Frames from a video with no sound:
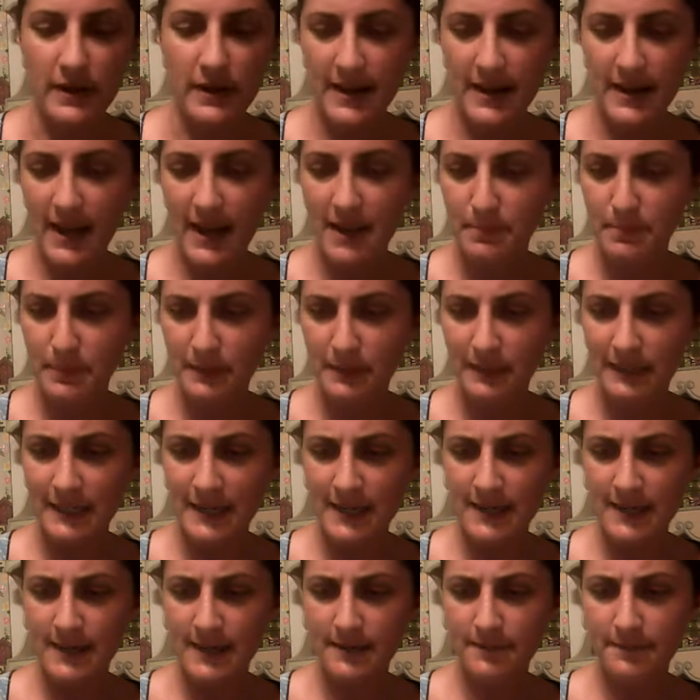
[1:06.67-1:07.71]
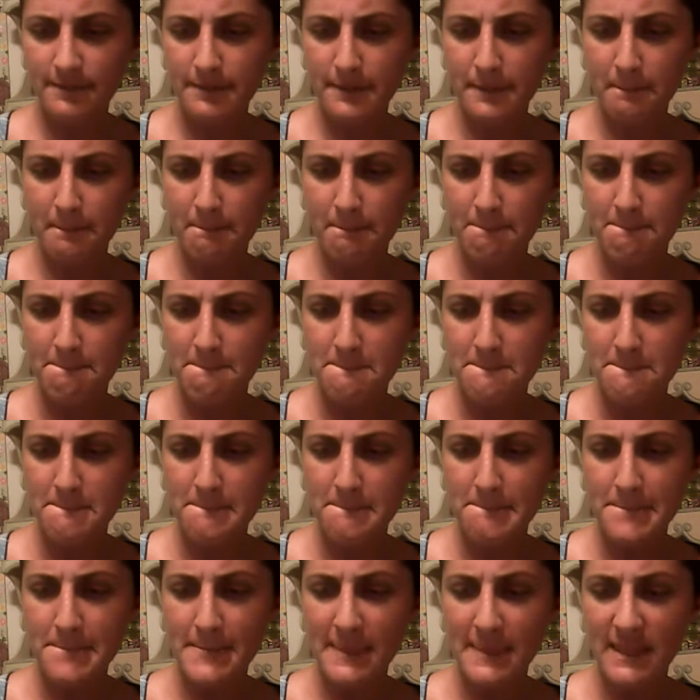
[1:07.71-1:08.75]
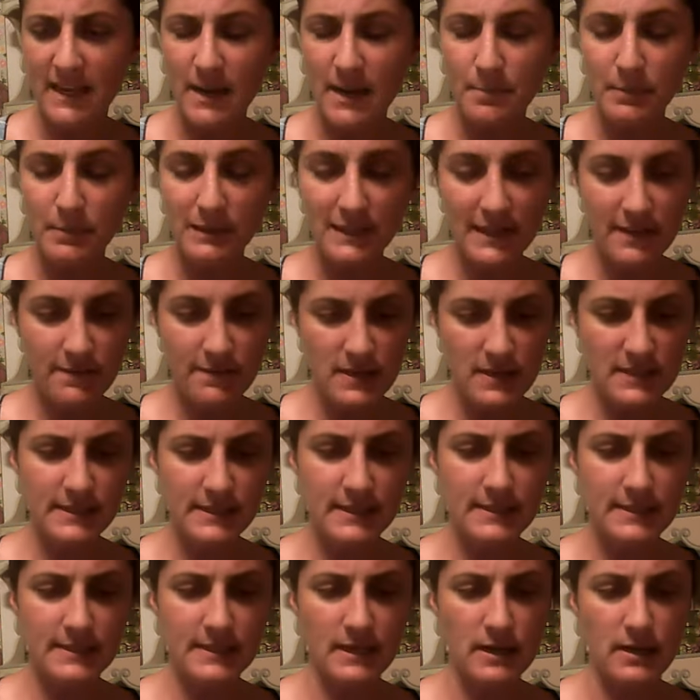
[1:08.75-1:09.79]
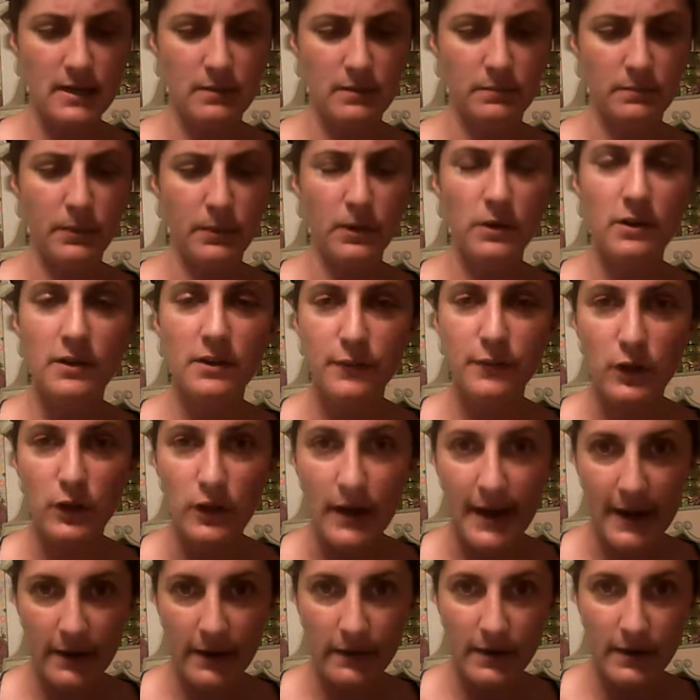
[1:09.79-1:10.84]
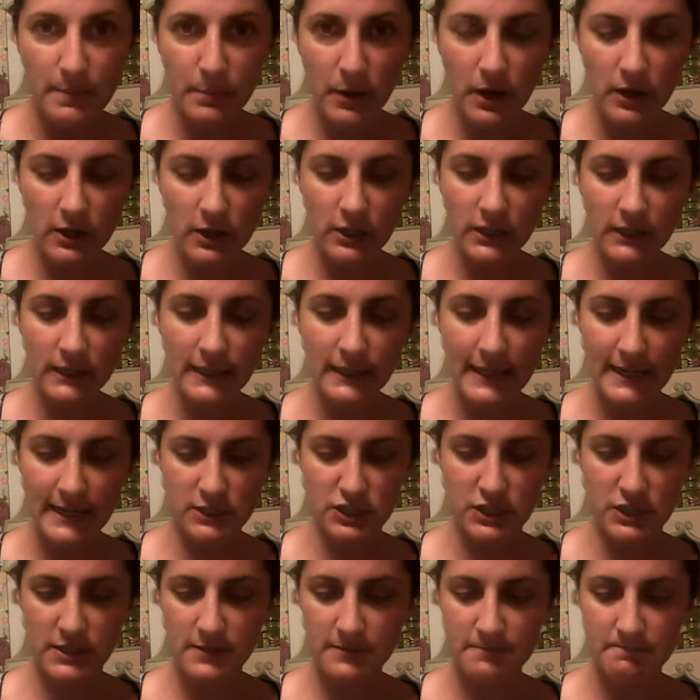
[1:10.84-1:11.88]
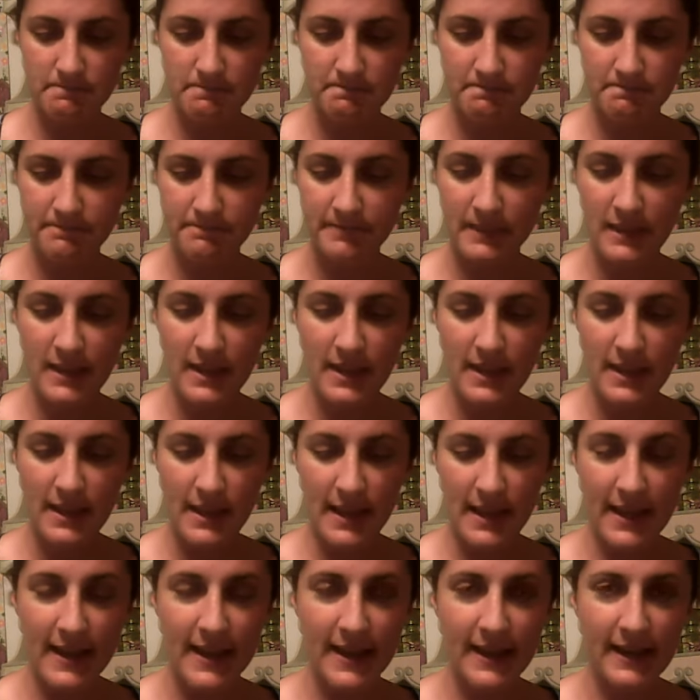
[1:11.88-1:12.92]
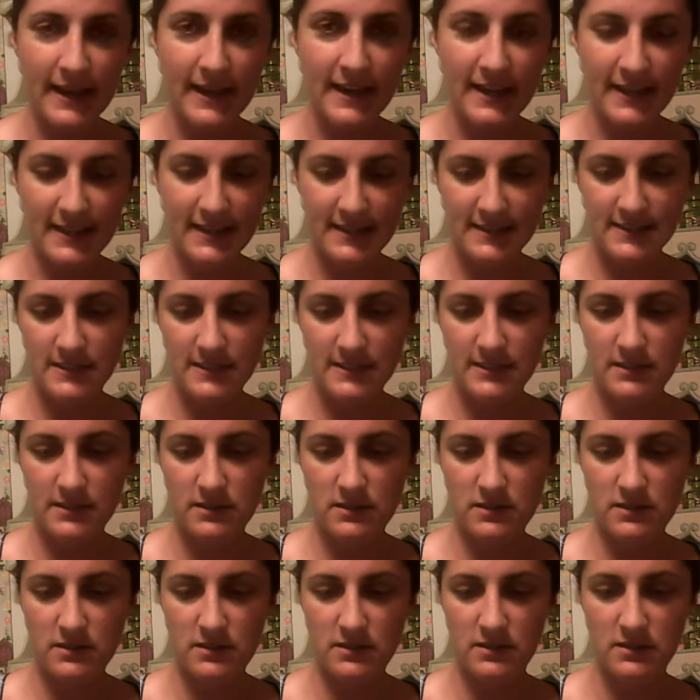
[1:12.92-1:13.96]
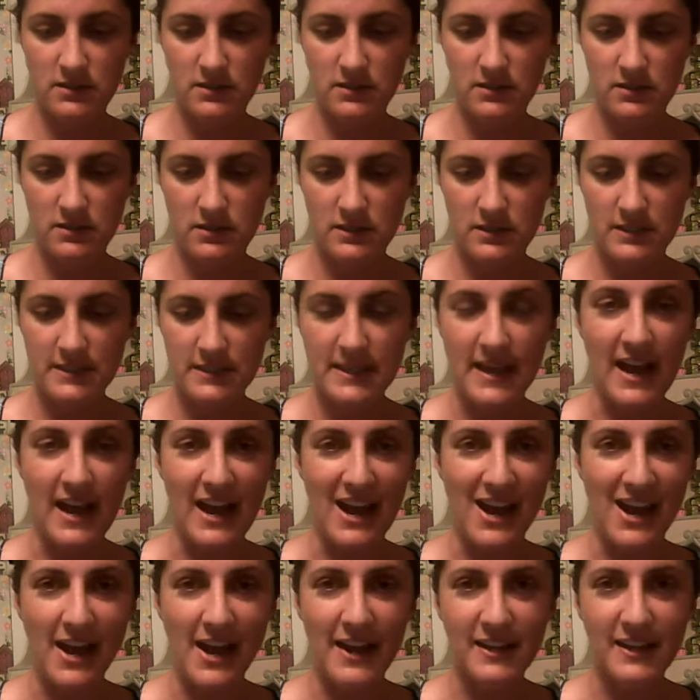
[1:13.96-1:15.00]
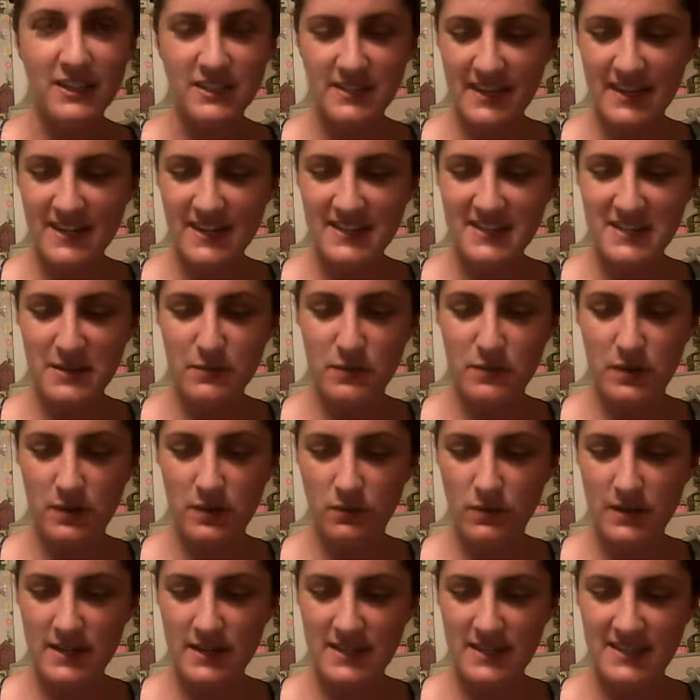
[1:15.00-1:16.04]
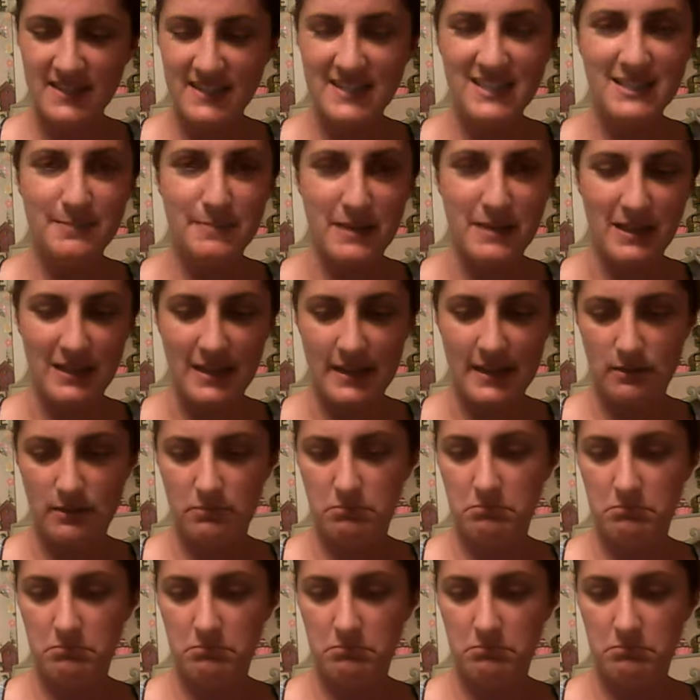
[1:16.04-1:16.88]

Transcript: And I believe I believe this is um, part of her Harry Potter collection. And yeah, I just had to see what what does this smell like.